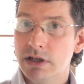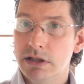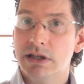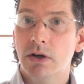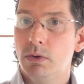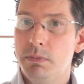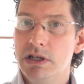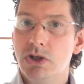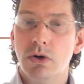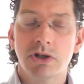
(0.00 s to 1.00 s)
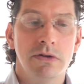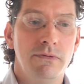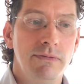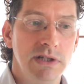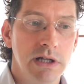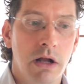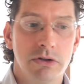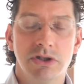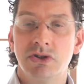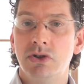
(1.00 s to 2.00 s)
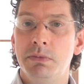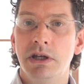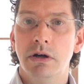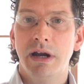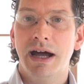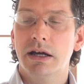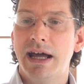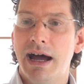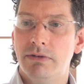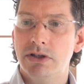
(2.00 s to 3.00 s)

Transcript: it done would be two hundred fifty dollars, assuming you're not going to have it